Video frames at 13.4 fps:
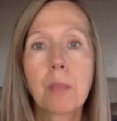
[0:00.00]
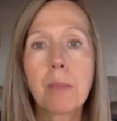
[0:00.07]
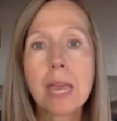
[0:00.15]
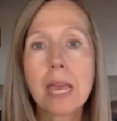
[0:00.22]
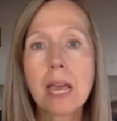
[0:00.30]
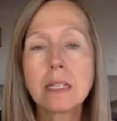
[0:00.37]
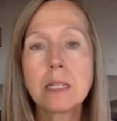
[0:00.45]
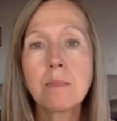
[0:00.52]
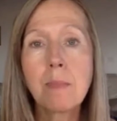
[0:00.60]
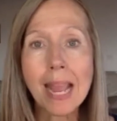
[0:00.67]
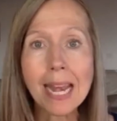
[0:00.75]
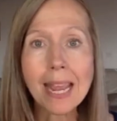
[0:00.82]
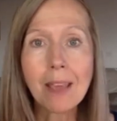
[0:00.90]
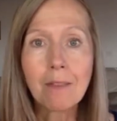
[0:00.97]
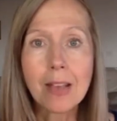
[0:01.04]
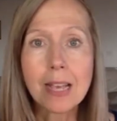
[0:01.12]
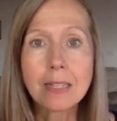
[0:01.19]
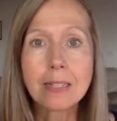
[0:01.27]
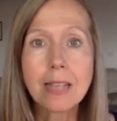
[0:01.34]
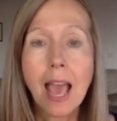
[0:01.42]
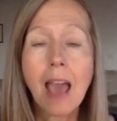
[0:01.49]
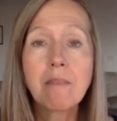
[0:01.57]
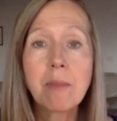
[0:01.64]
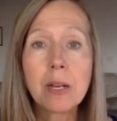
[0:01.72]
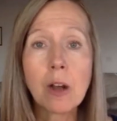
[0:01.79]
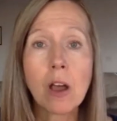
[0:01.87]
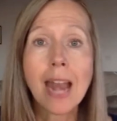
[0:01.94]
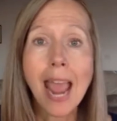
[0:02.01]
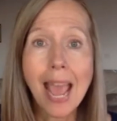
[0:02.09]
Because many of us have been on